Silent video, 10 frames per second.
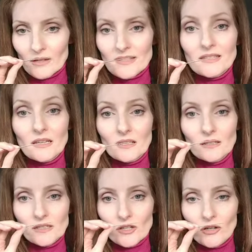
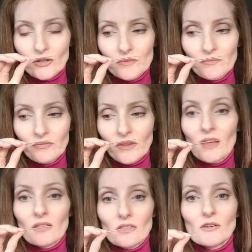sickly tone.
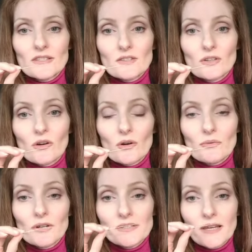There is a
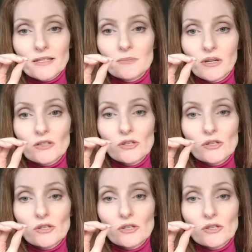rosy aspect